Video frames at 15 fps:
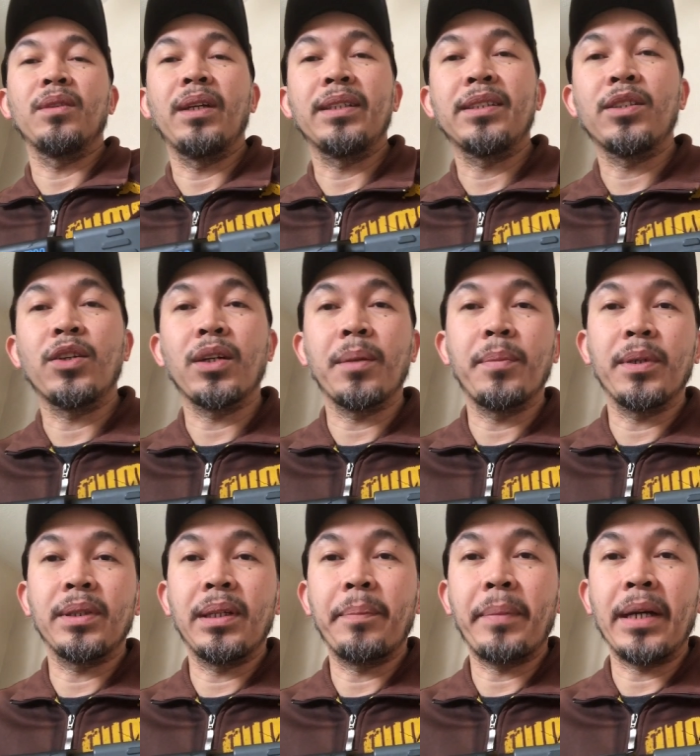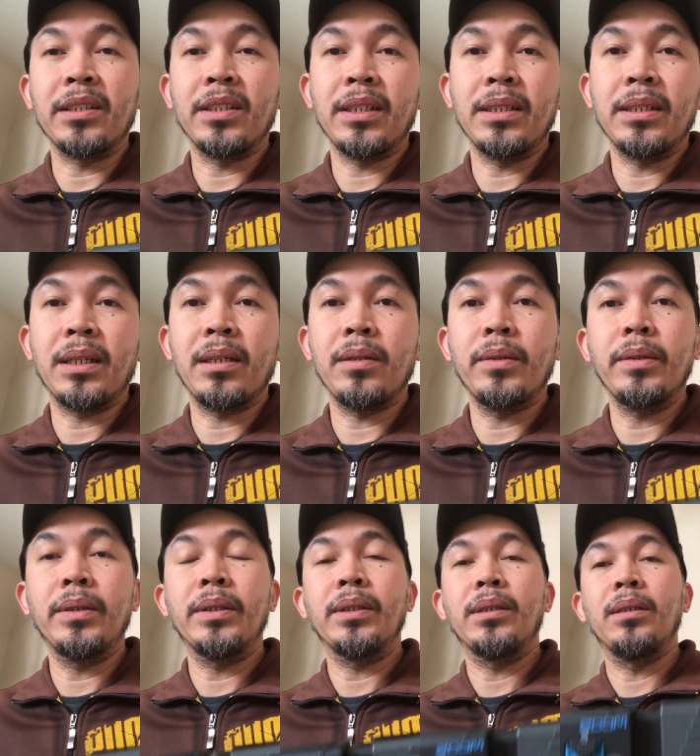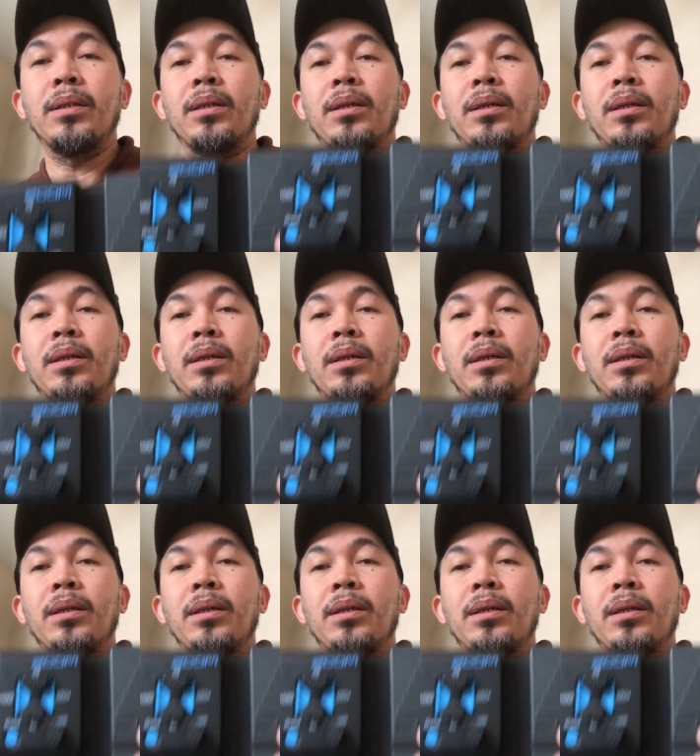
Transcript: let's talk about the patches I use